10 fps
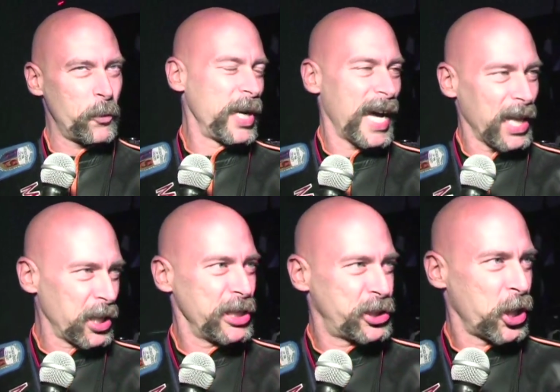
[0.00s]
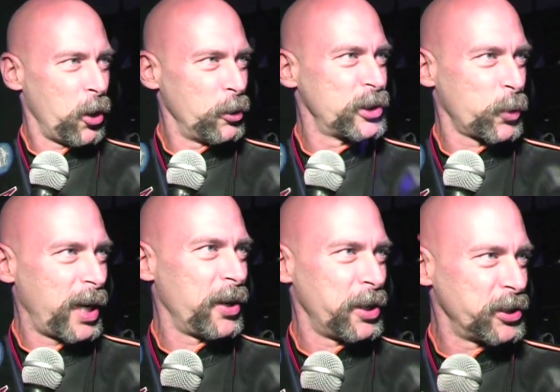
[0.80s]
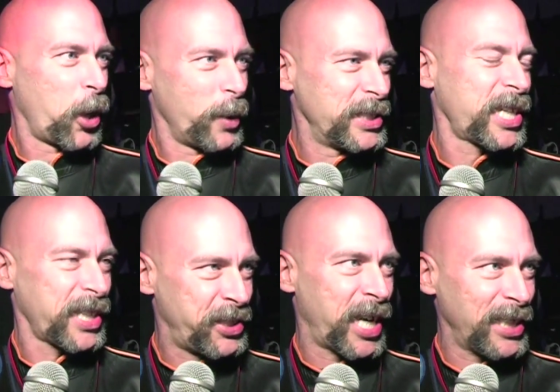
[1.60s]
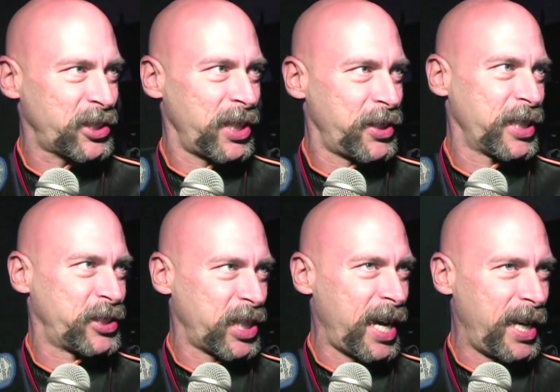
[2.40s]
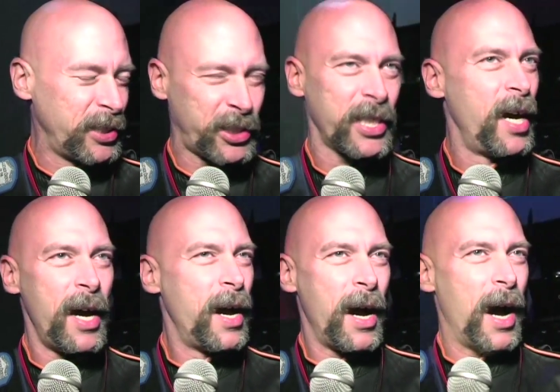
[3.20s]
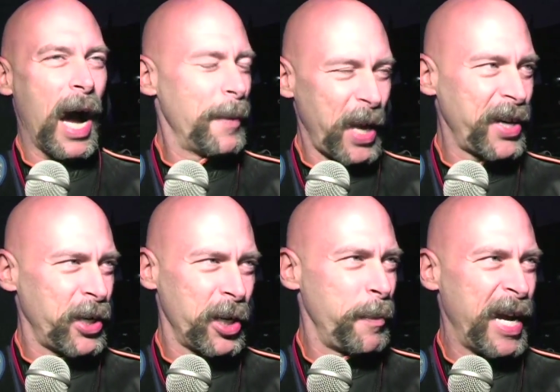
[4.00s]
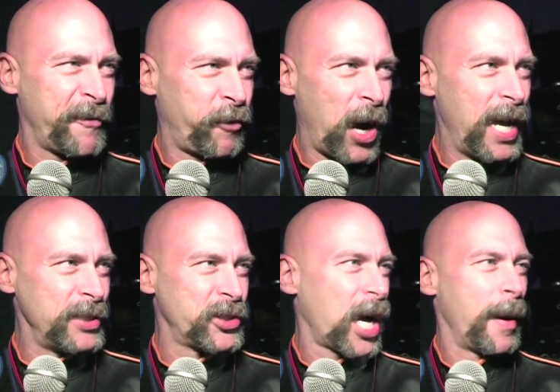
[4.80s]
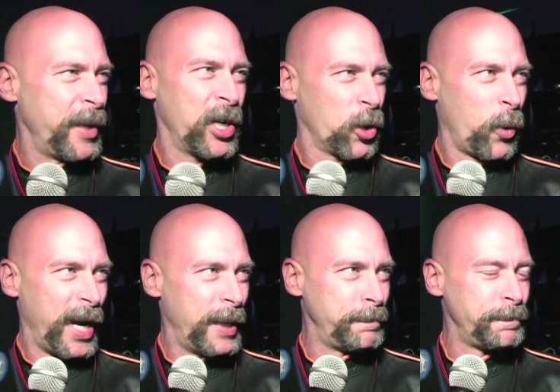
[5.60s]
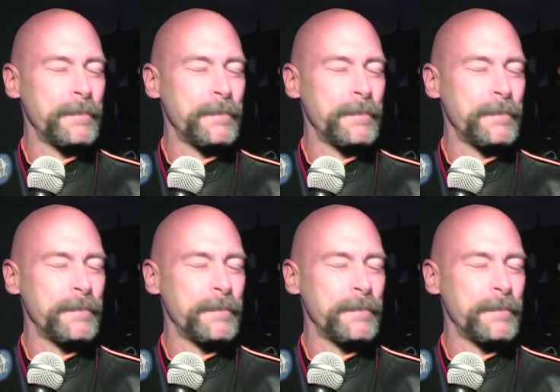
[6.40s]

reality shows where there's always a contestant that says, I'm not here to make friends, I'm here to win.